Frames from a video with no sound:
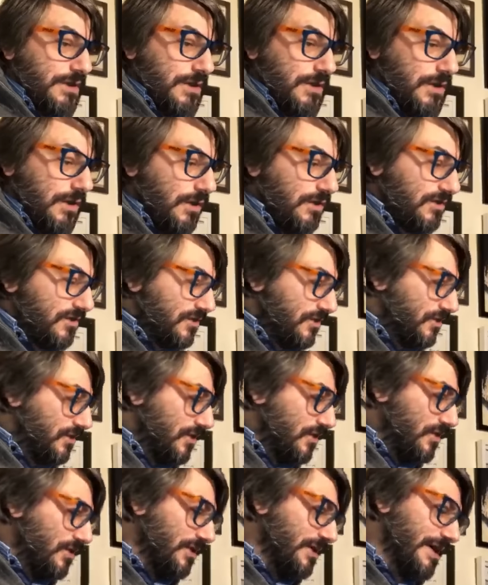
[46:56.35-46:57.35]

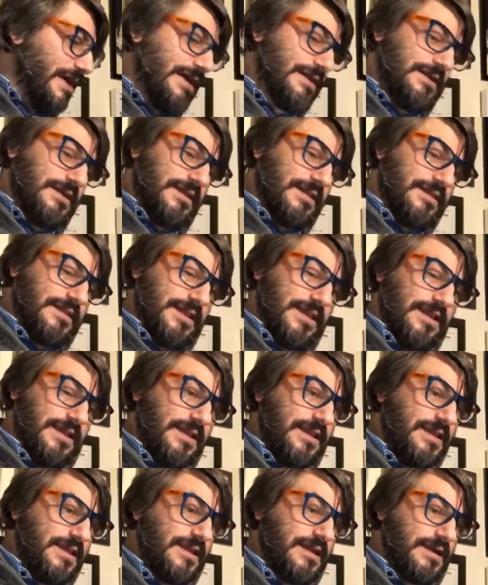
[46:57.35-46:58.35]
also another thing
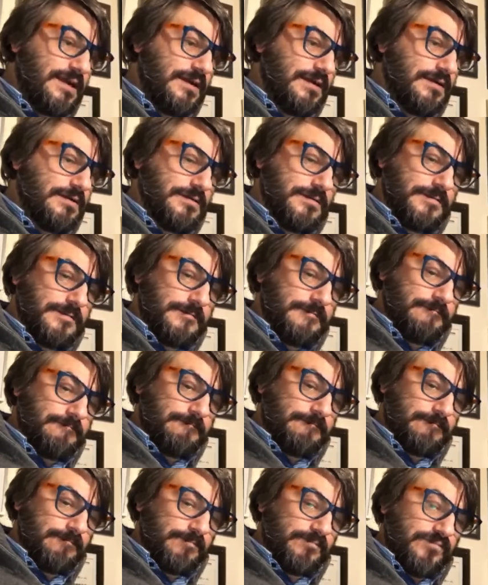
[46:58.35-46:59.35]
here.
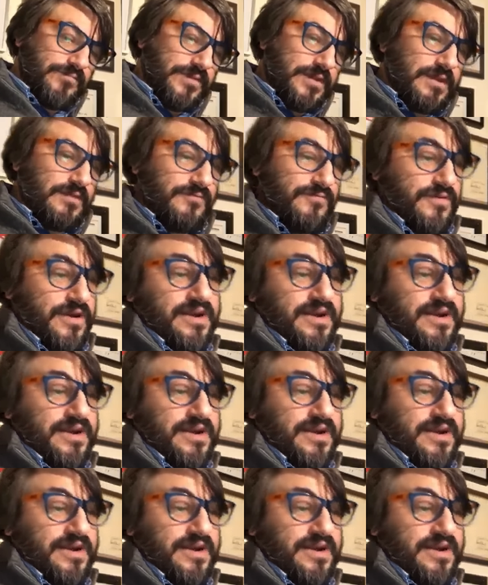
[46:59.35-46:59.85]
For